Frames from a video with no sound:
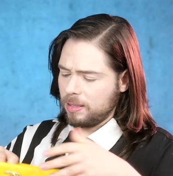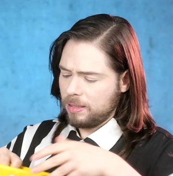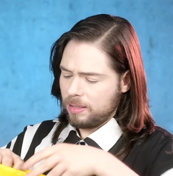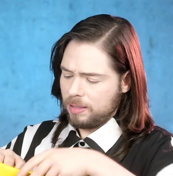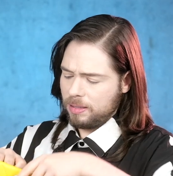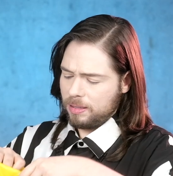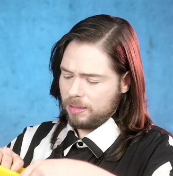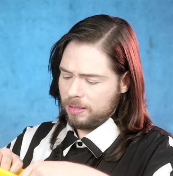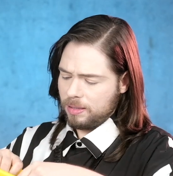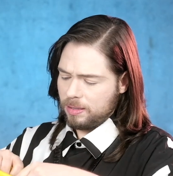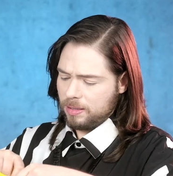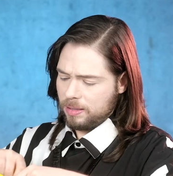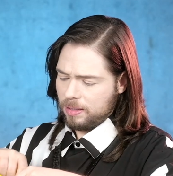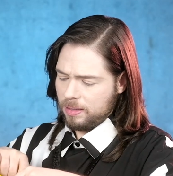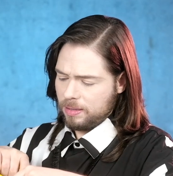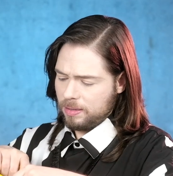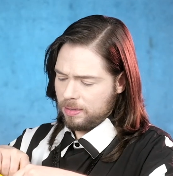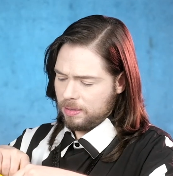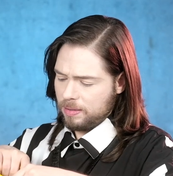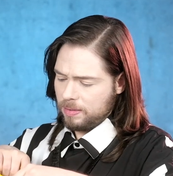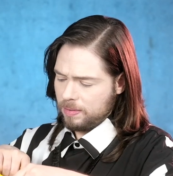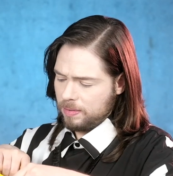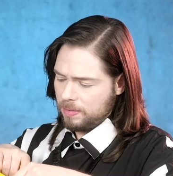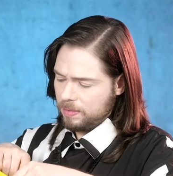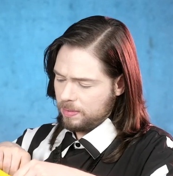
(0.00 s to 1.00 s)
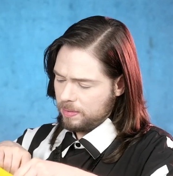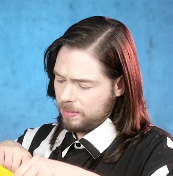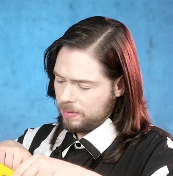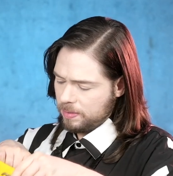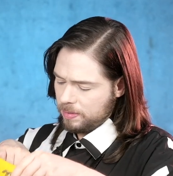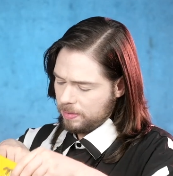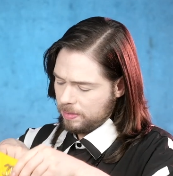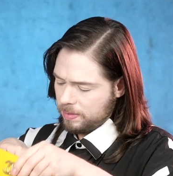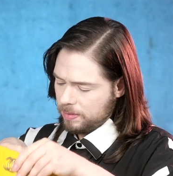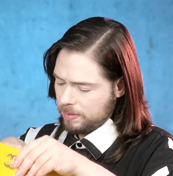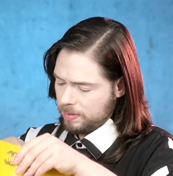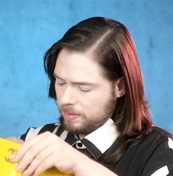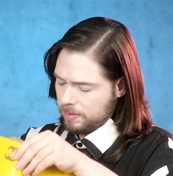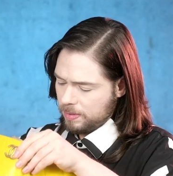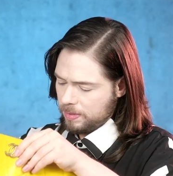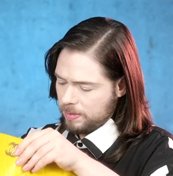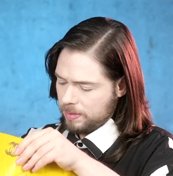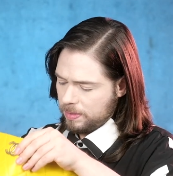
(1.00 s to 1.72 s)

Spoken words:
[no speech]